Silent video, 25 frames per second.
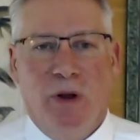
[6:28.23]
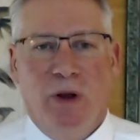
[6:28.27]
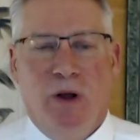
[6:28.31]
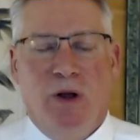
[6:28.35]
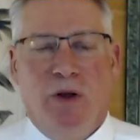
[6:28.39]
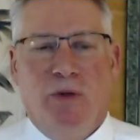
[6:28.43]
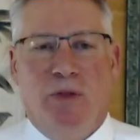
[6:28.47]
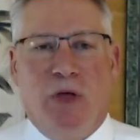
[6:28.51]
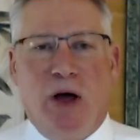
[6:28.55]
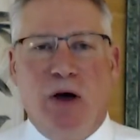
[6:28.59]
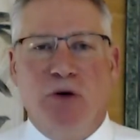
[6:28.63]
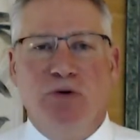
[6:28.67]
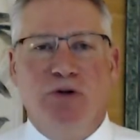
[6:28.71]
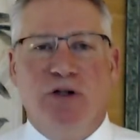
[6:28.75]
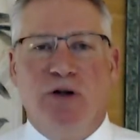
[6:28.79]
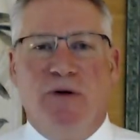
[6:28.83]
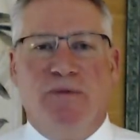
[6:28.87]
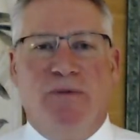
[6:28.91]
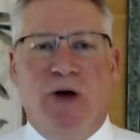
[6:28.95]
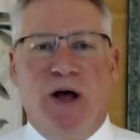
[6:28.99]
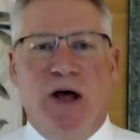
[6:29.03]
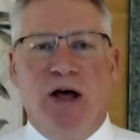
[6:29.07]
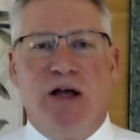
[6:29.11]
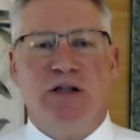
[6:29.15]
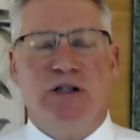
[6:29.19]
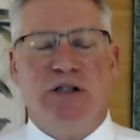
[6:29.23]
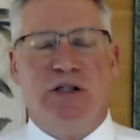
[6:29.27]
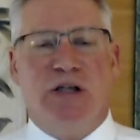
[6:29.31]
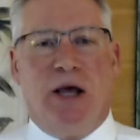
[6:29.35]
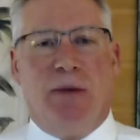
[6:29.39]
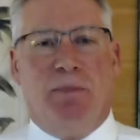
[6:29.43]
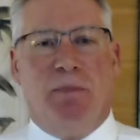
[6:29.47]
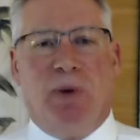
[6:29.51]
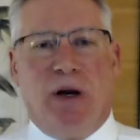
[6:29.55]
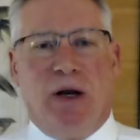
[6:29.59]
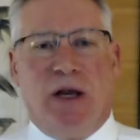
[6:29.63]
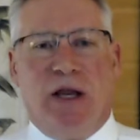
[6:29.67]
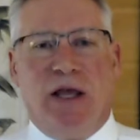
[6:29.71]
Those of us
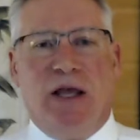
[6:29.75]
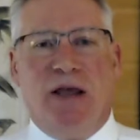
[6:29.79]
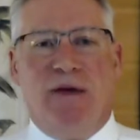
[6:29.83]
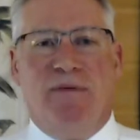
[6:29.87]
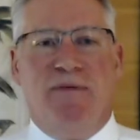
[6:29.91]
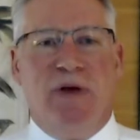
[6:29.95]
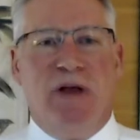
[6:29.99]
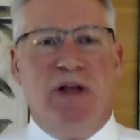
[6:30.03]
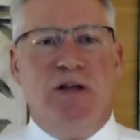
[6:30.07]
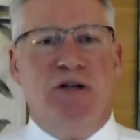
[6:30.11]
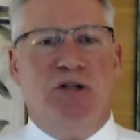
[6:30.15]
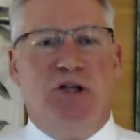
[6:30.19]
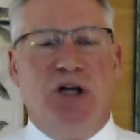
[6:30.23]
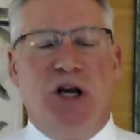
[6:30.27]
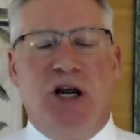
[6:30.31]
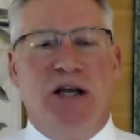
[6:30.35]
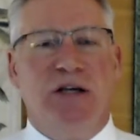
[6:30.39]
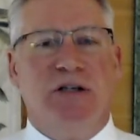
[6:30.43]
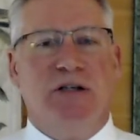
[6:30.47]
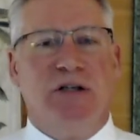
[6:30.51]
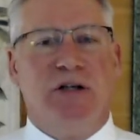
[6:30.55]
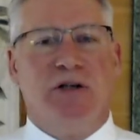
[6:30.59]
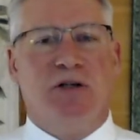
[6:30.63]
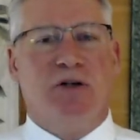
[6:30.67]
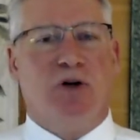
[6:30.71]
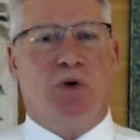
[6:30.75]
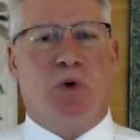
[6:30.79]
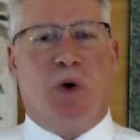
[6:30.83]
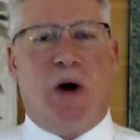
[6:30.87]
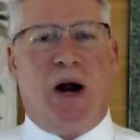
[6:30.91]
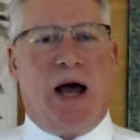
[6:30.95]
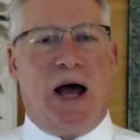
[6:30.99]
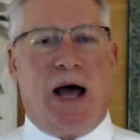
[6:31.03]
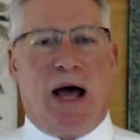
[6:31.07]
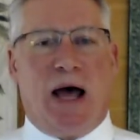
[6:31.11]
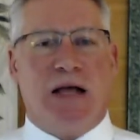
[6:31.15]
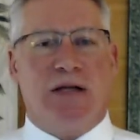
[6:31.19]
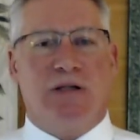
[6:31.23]
that believe in Jesus
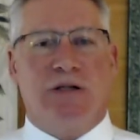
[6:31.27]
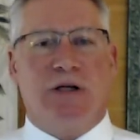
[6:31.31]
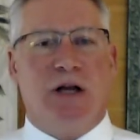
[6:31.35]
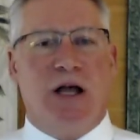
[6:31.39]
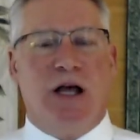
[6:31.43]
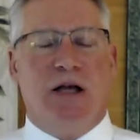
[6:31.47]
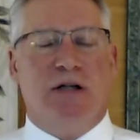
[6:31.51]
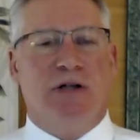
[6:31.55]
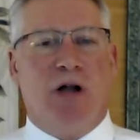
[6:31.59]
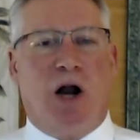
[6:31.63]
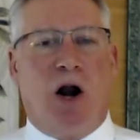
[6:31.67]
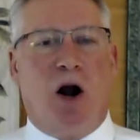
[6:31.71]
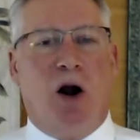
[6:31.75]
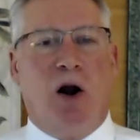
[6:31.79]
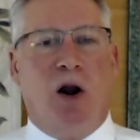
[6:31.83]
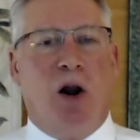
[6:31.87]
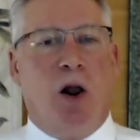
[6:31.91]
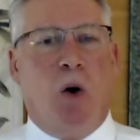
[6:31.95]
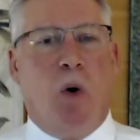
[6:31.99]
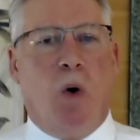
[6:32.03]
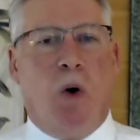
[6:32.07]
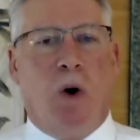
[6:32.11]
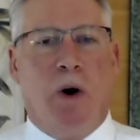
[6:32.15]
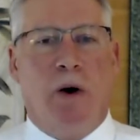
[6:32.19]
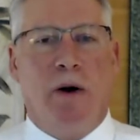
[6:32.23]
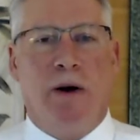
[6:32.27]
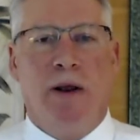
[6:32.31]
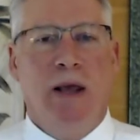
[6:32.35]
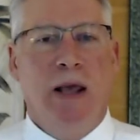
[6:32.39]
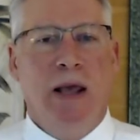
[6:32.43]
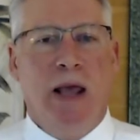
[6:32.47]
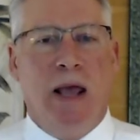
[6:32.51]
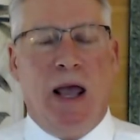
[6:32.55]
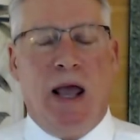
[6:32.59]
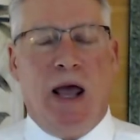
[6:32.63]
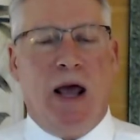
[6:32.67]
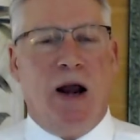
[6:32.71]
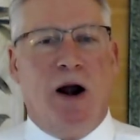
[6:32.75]
Christ as our Lord
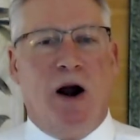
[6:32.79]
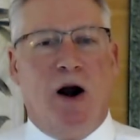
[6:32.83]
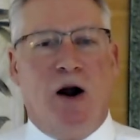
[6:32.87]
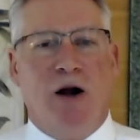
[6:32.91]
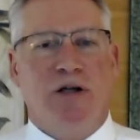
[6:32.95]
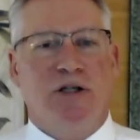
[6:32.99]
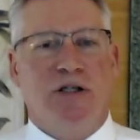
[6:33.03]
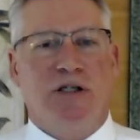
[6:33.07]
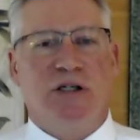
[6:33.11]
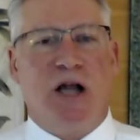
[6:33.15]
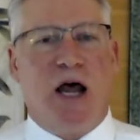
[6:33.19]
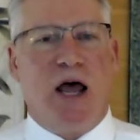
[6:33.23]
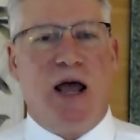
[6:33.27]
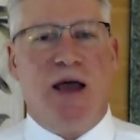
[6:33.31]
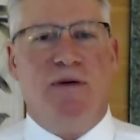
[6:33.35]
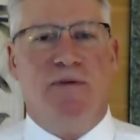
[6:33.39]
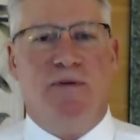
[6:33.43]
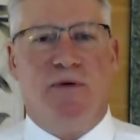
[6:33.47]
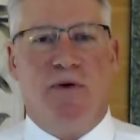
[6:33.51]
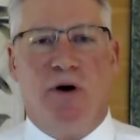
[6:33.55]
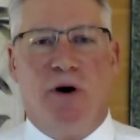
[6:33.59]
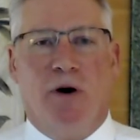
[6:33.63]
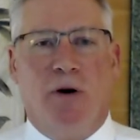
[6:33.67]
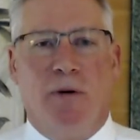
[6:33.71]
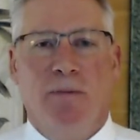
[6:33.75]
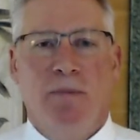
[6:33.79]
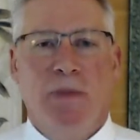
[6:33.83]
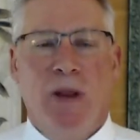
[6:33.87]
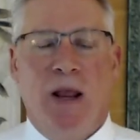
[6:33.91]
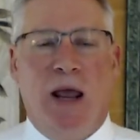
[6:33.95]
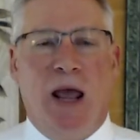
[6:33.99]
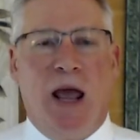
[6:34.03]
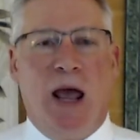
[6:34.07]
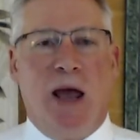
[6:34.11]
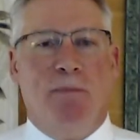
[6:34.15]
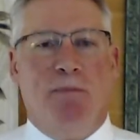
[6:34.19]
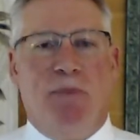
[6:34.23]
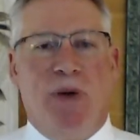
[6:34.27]
and our Savior
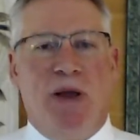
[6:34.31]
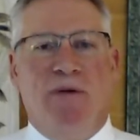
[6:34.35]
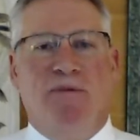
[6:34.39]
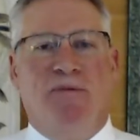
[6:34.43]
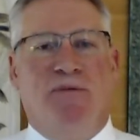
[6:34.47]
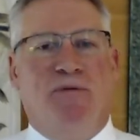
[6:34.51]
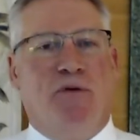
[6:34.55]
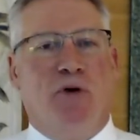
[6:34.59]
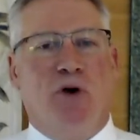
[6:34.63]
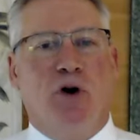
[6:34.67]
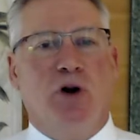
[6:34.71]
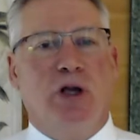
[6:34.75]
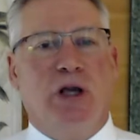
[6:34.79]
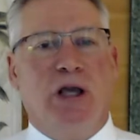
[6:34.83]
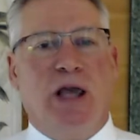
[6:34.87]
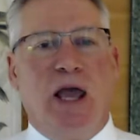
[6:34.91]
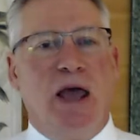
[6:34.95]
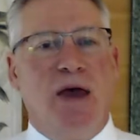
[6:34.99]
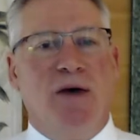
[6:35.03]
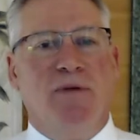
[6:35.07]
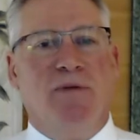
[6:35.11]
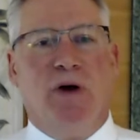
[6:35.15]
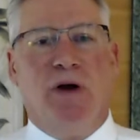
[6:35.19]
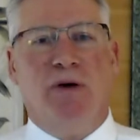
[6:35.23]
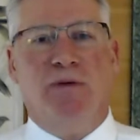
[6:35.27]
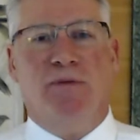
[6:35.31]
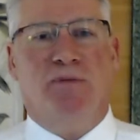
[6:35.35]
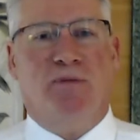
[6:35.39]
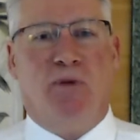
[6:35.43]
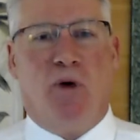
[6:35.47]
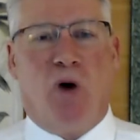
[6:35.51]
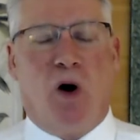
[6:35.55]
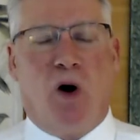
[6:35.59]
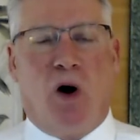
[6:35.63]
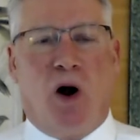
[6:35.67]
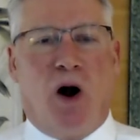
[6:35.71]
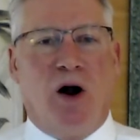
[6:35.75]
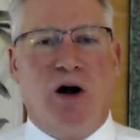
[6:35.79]
have been forgiven for
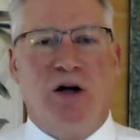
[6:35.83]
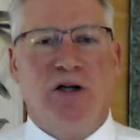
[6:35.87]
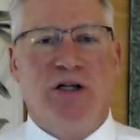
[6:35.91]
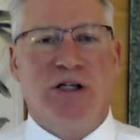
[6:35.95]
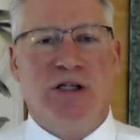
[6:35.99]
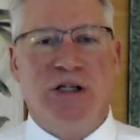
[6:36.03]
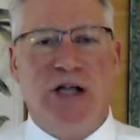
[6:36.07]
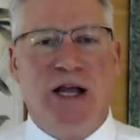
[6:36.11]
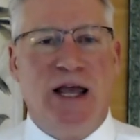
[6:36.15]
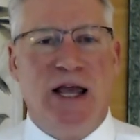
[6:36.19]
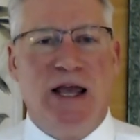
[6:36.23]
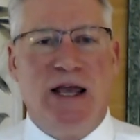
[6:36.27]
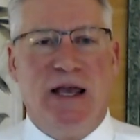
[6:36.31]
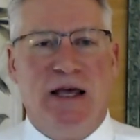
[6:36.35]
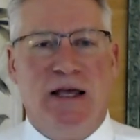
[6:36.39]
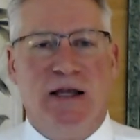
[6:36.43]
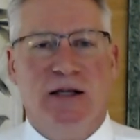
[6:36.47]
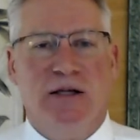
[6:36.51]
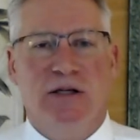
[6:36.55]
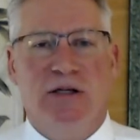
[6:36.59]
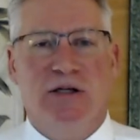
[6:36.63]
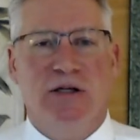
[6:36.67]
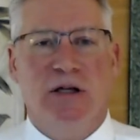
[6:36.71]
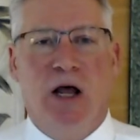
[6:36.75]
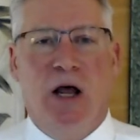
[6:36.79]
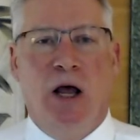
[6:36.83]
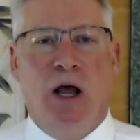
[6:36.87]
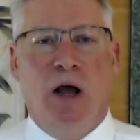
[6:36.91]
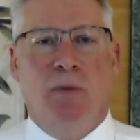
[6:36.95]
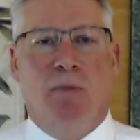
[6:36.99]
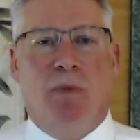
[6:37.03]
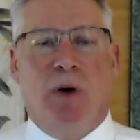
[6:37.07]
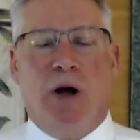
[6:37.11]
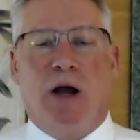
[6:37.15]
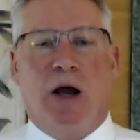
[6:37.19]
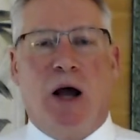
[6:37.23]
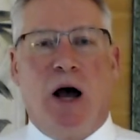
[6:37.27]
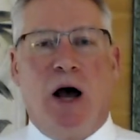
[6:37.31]
our sins
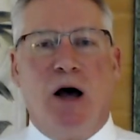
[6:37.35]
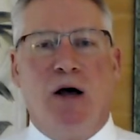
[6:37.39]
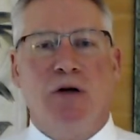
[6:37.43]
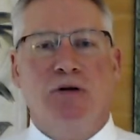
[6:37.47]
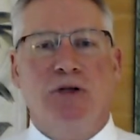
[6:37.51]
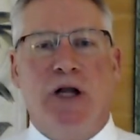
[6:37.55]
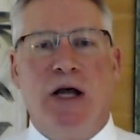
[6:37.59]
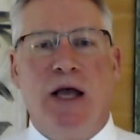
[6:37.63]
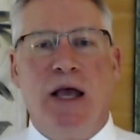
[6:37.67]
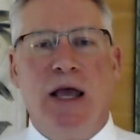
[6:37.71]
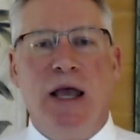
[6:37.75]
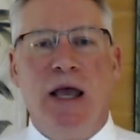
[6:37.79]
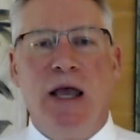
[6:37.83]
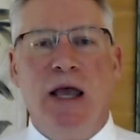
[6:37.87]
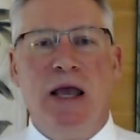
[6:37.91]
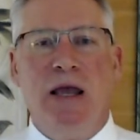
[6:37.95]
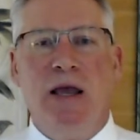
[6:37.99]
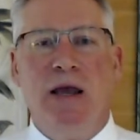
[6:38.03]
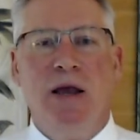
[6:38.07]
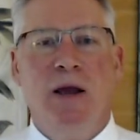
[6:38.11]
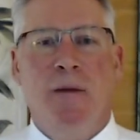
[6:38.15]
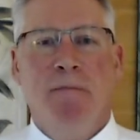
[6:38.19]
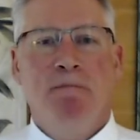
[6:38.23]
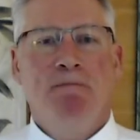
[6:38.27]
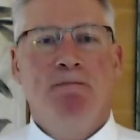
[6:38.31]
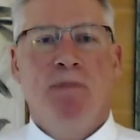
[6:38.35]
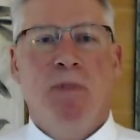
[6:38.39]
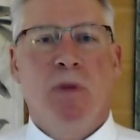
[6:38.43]
because He